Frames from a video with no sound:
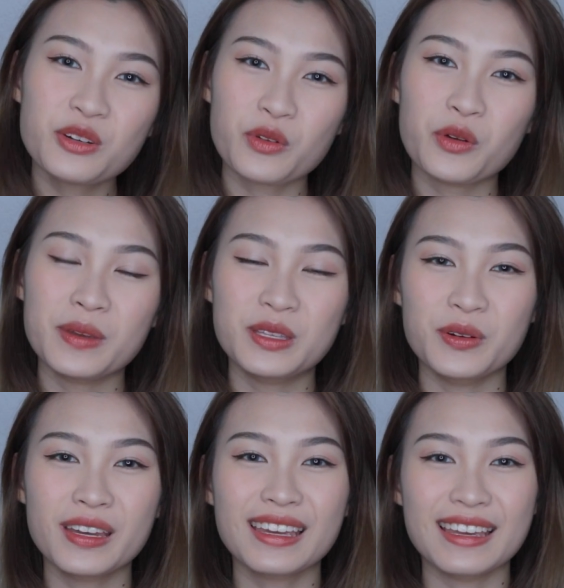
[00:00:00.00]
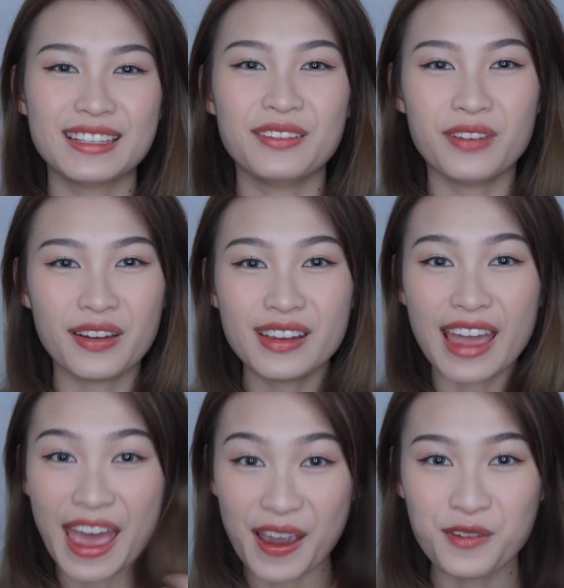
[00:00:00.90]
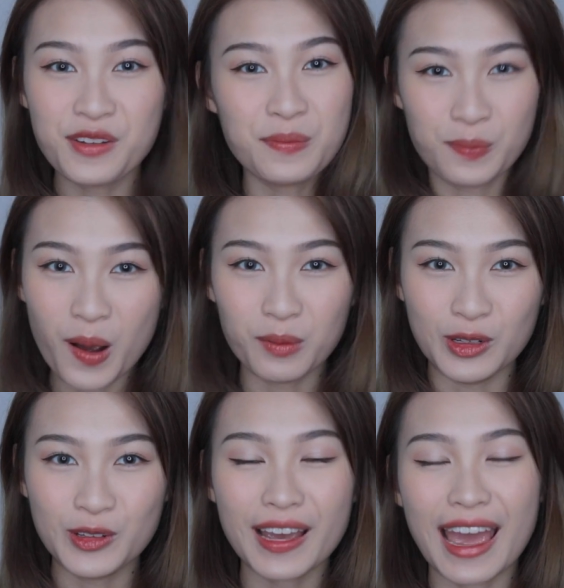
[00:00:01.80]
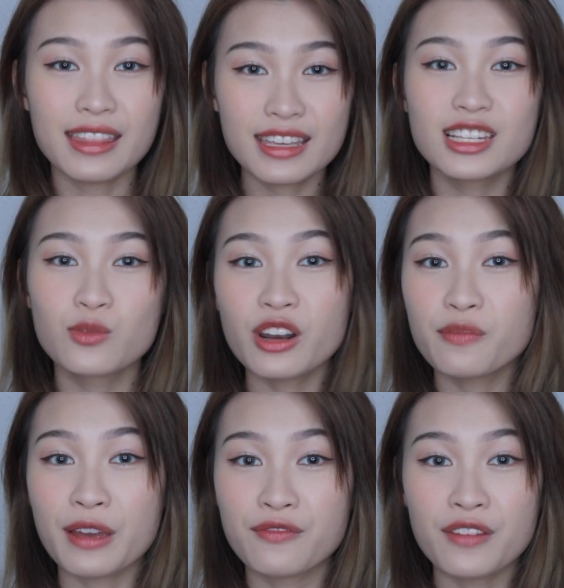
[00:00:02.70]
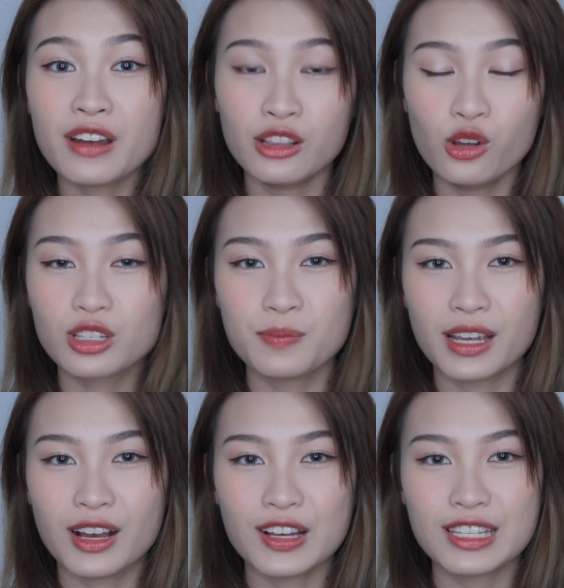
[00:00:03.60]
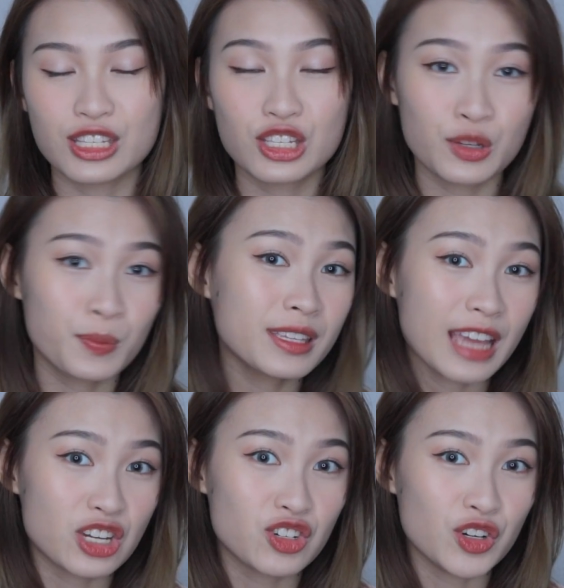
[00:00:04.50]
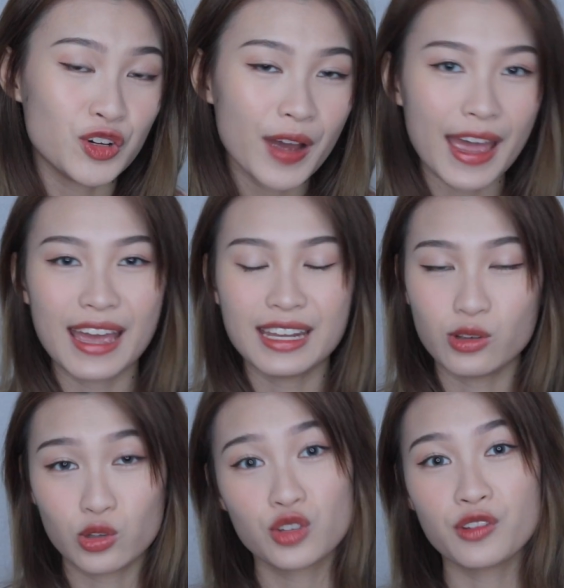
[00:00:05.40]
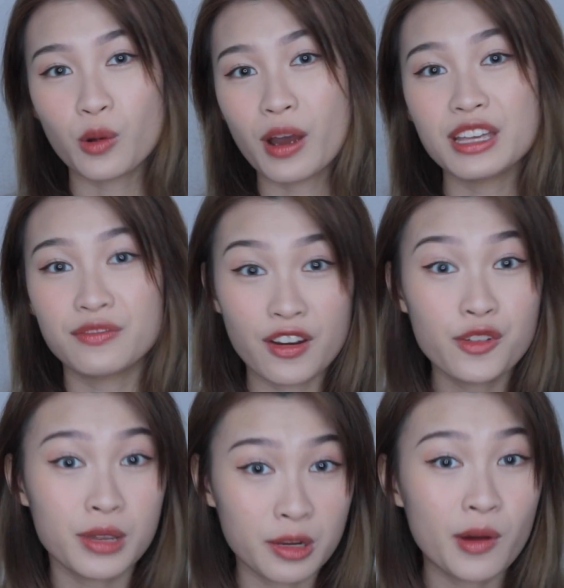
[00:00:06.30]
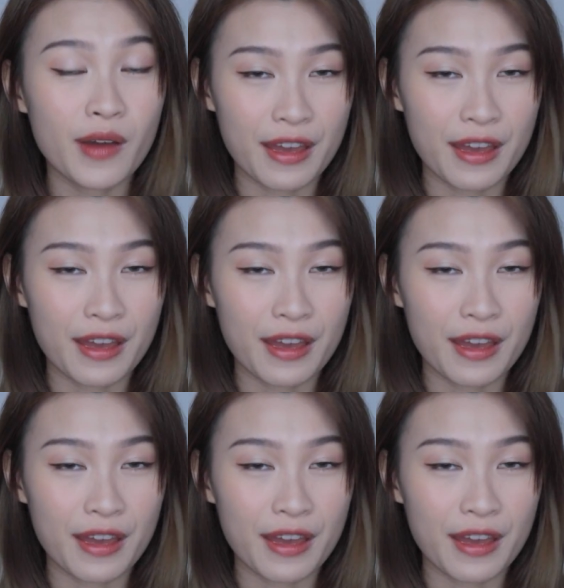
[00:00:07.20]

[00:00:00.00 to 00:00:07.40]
we'll be doing is a very airy bob look and this is one of my favorite looks because it's super natural and it also requires very minimal